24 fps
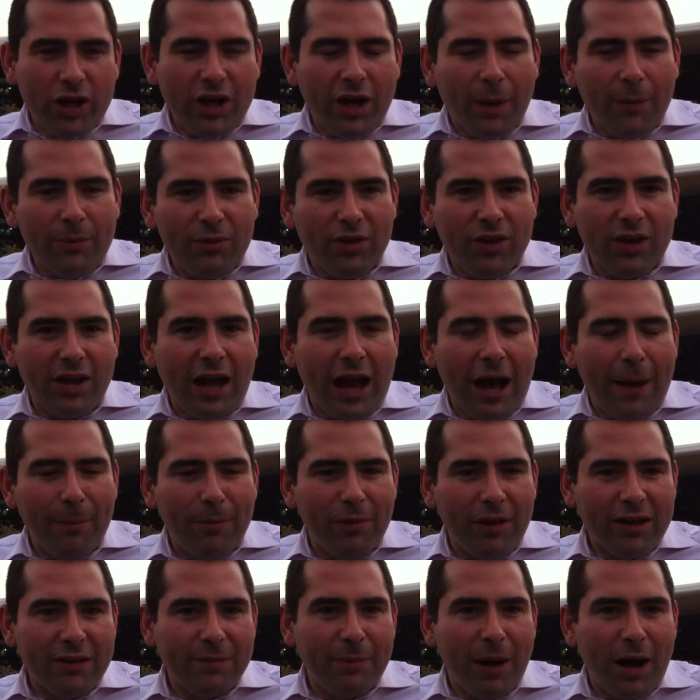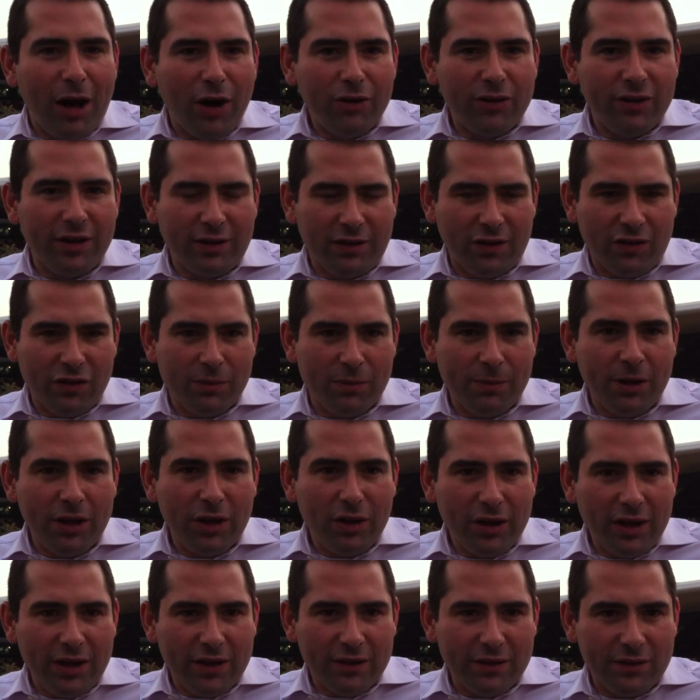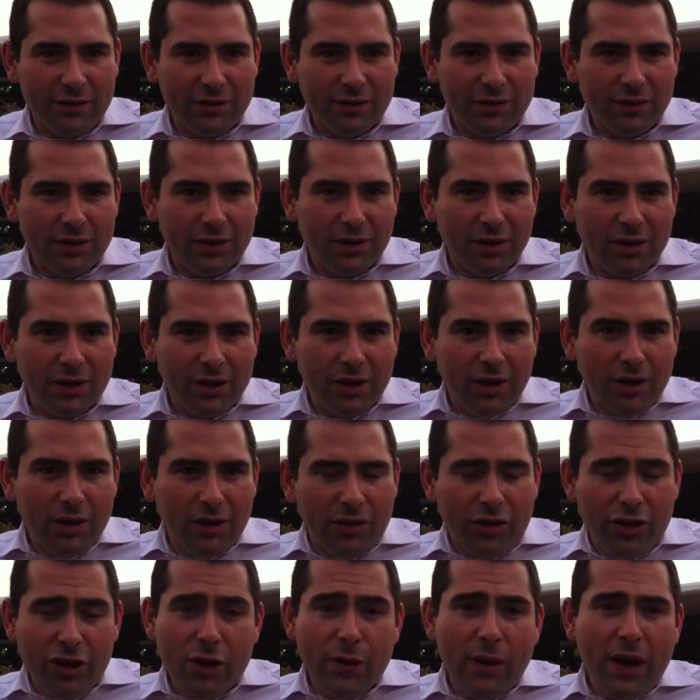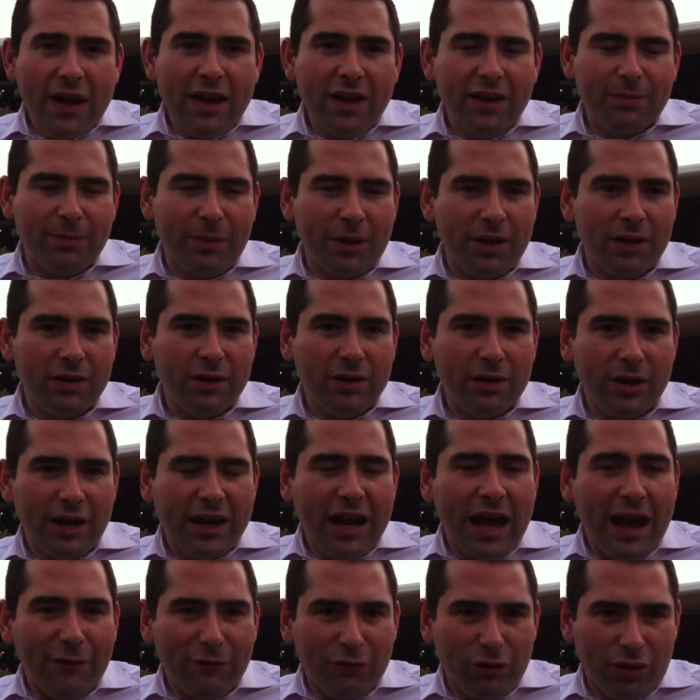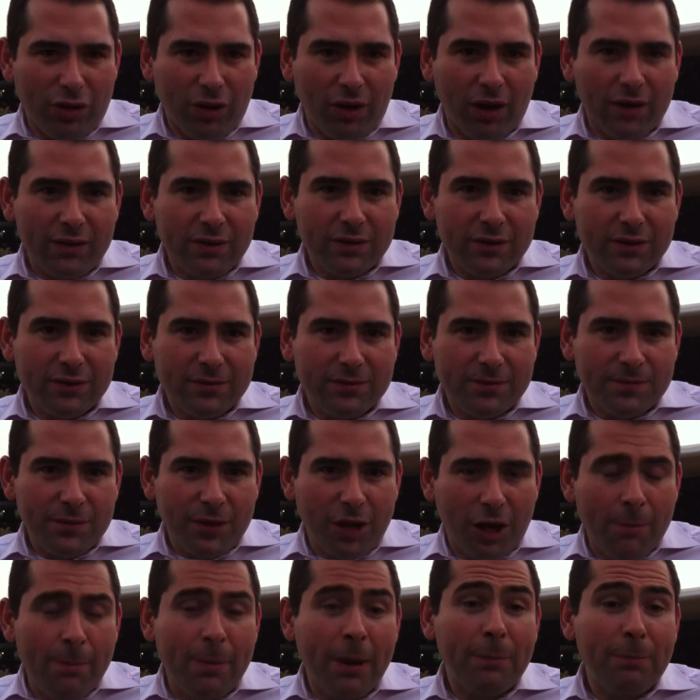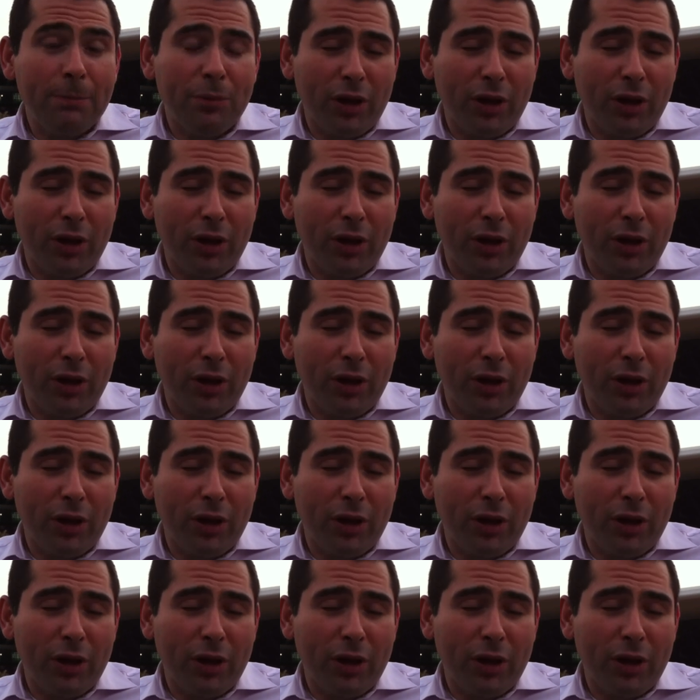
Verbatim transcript: when it comes to the complex politics of the Middle East, the UAE has been an afterthought, a bit